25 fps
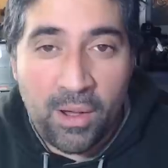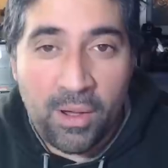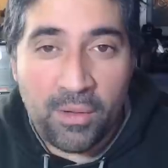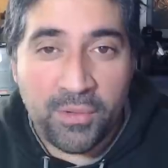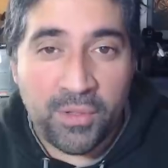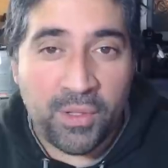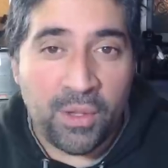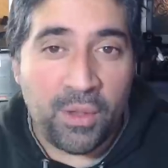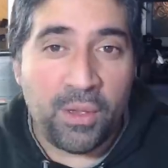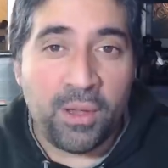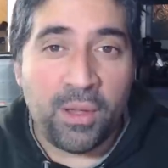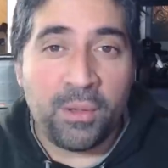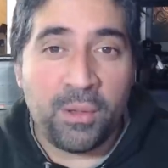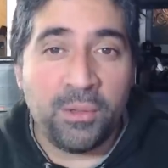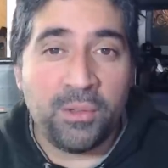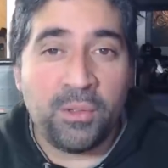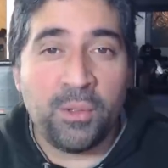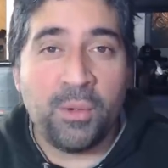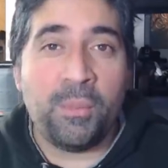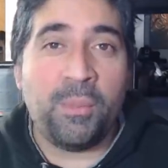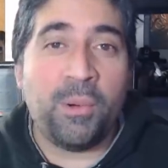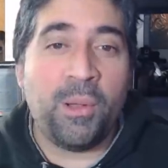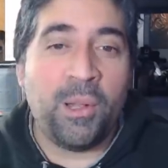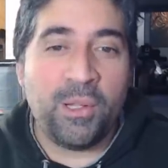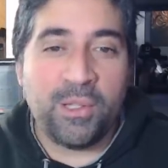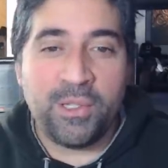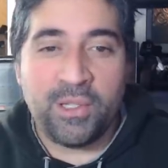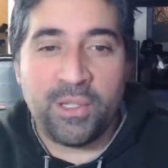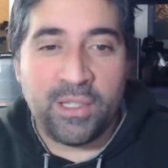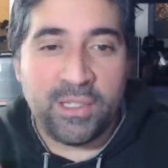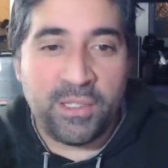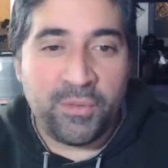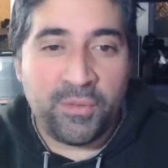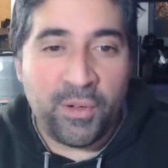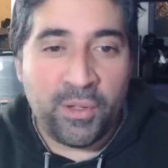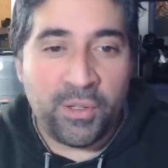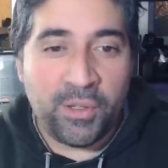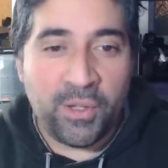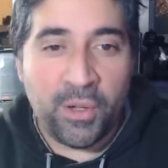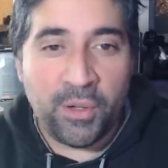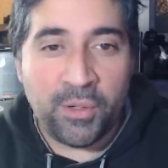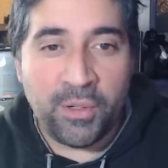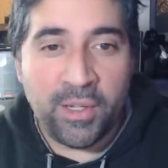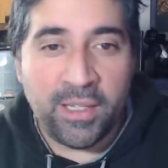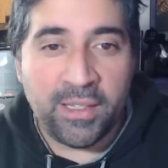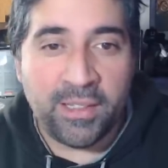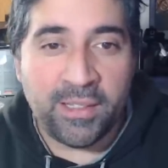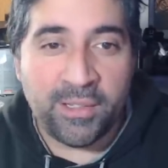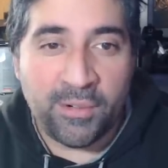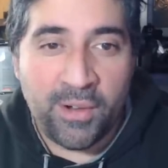So I do apologize if I don't
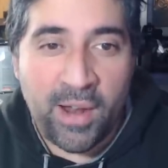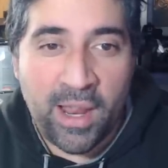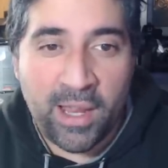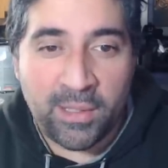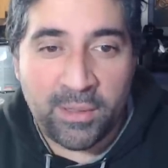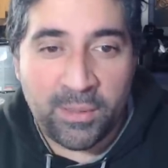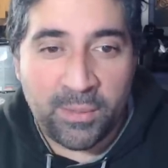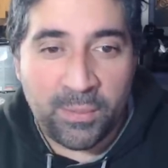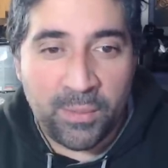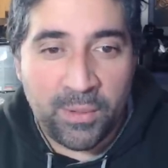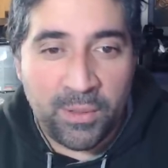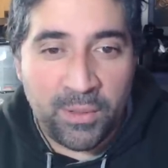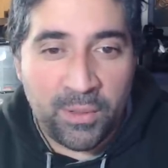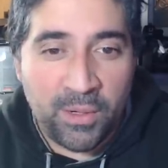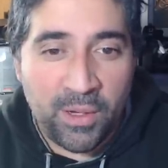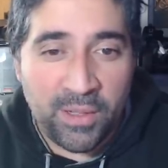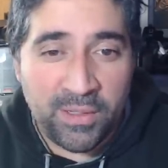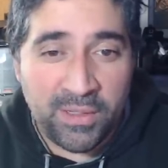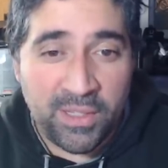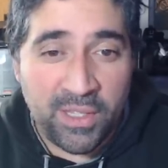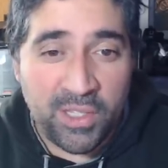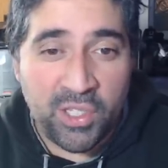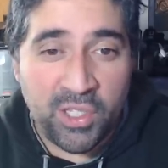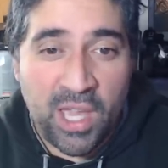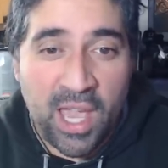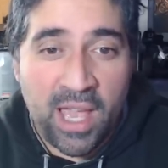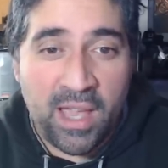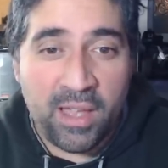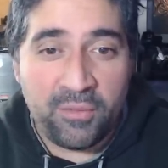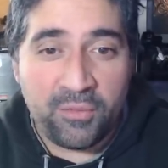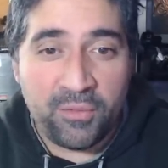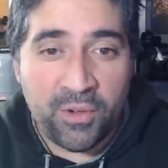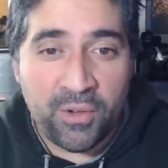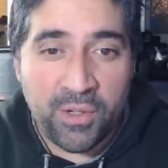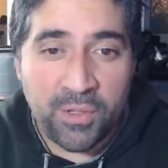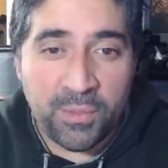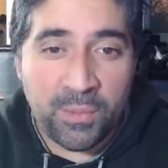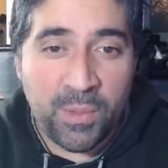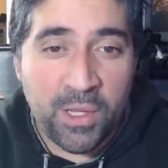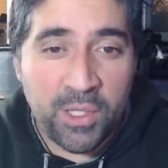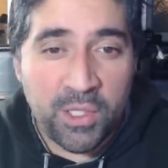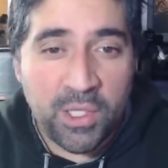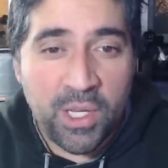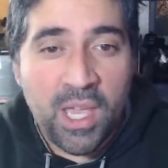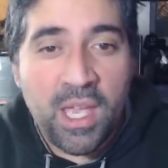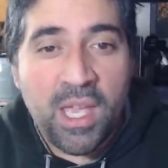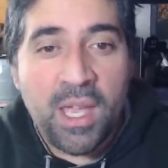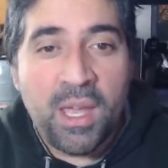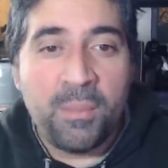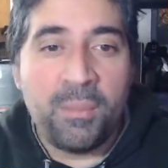interact with you guys in the chat for as much,
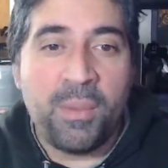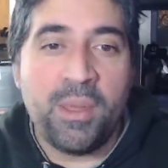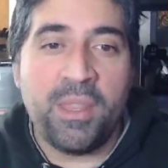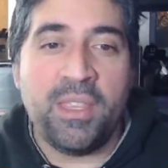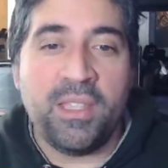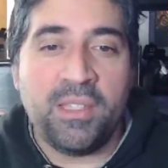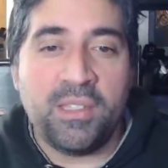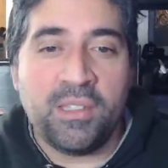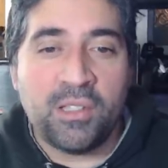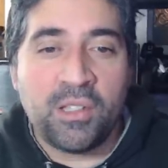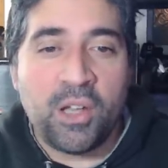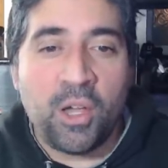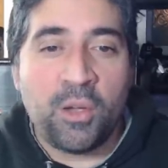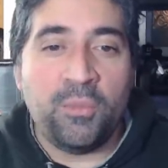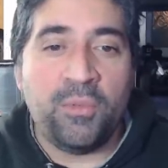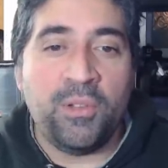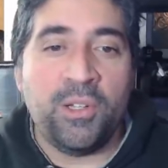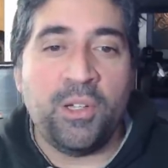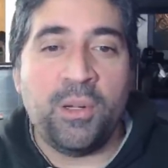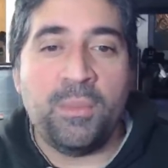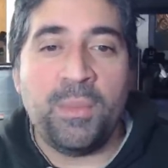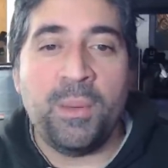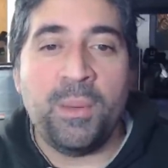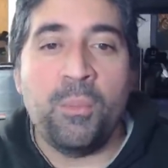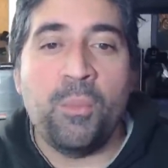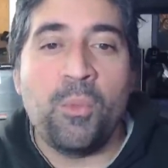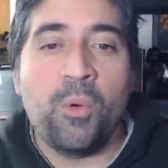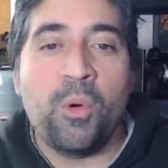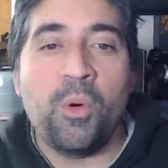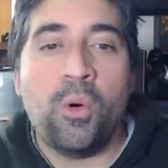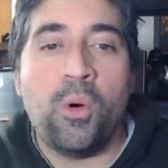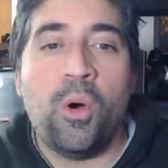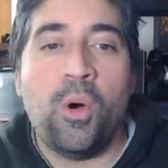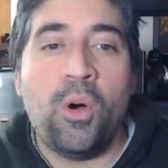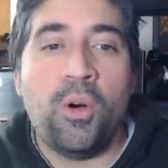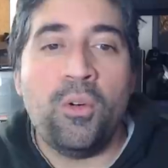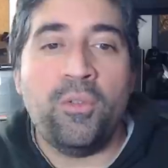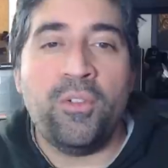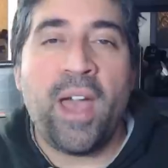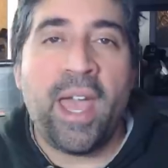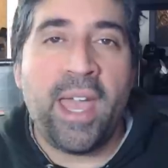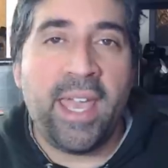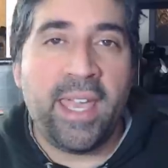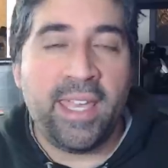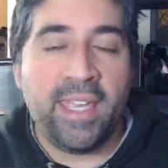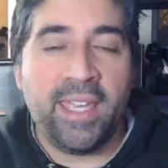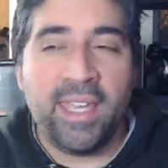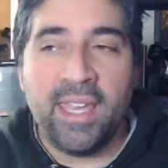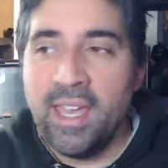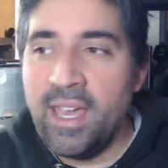but this is hopefully going to be more of
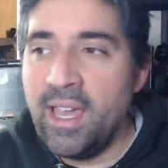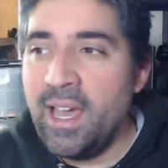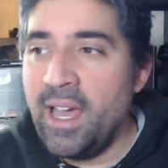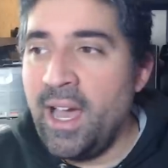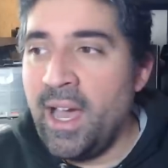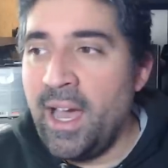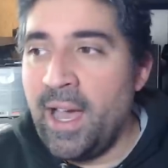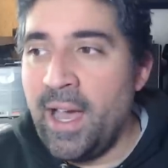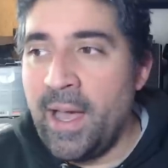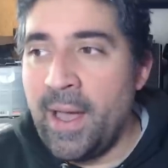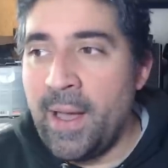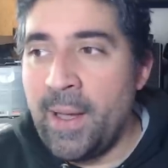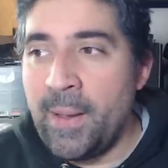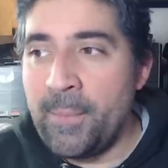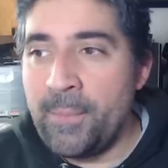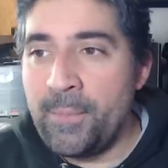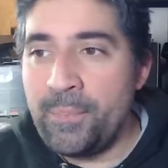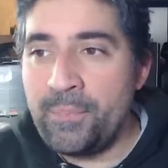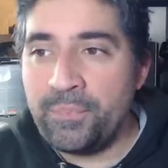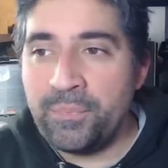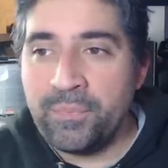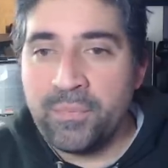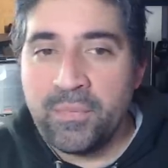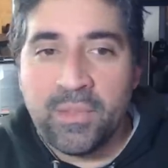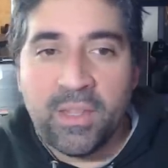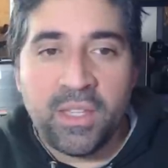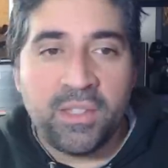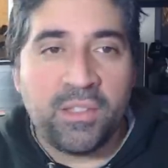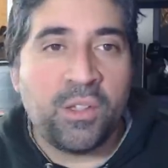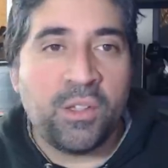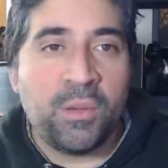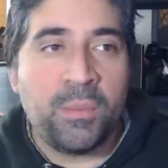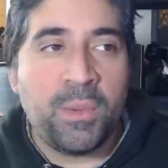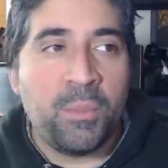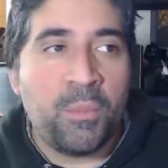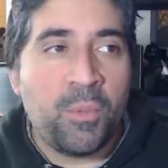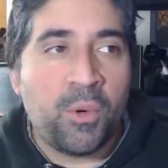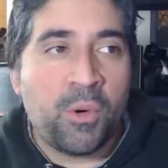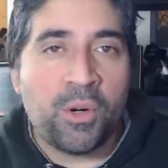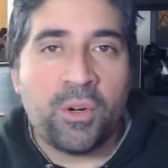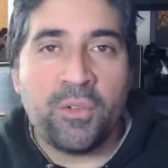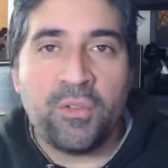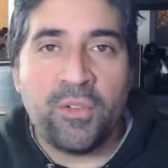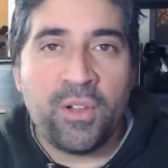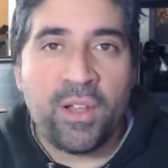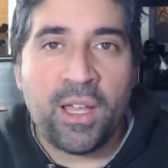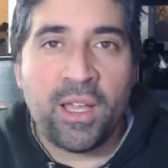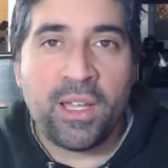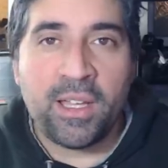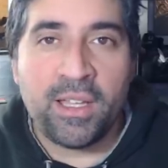a it's gonna be more of
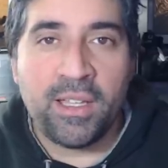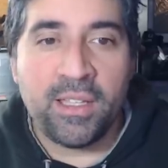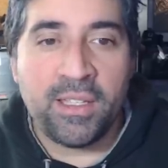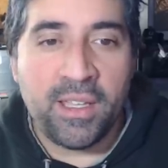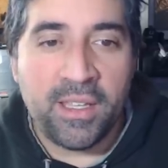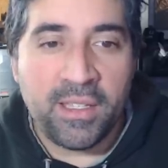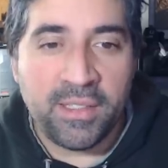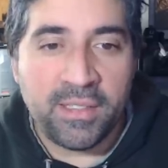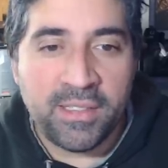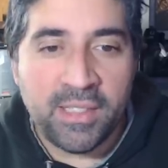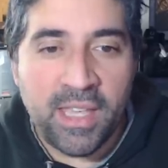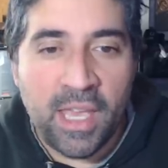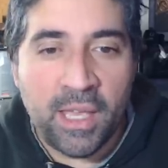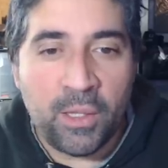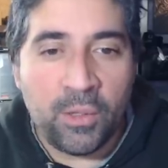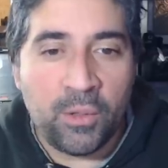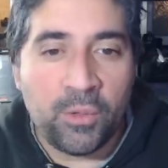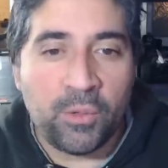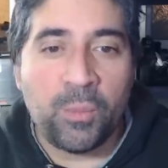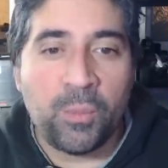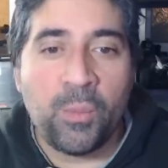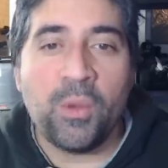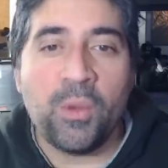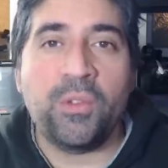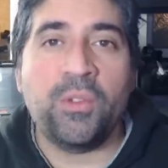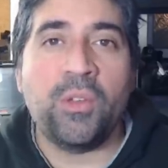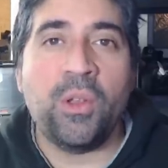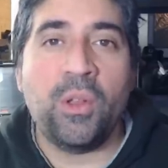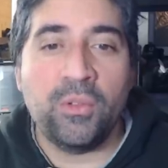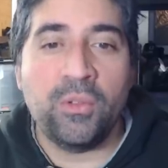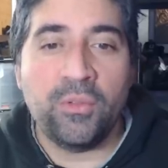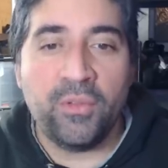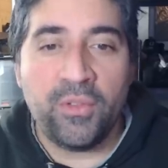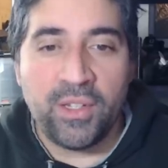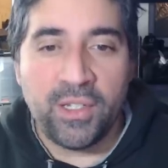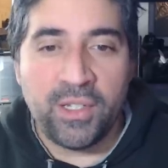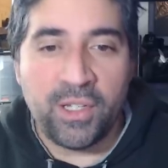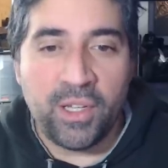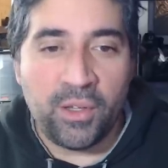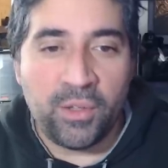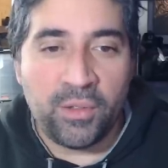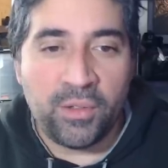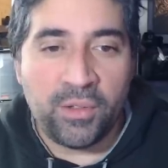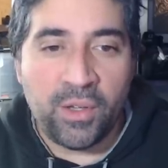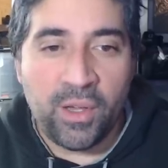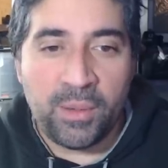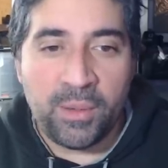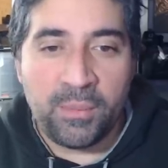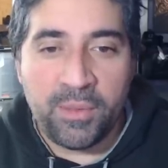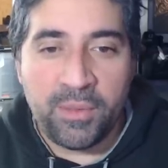a like a sales what sold video
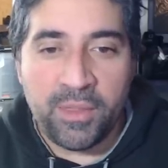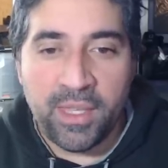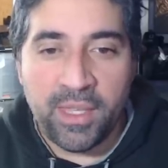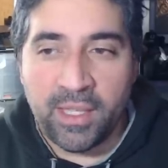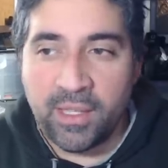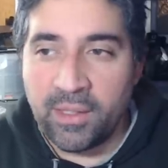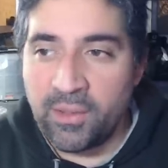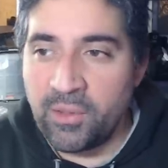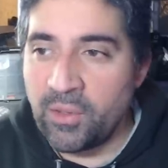type thing.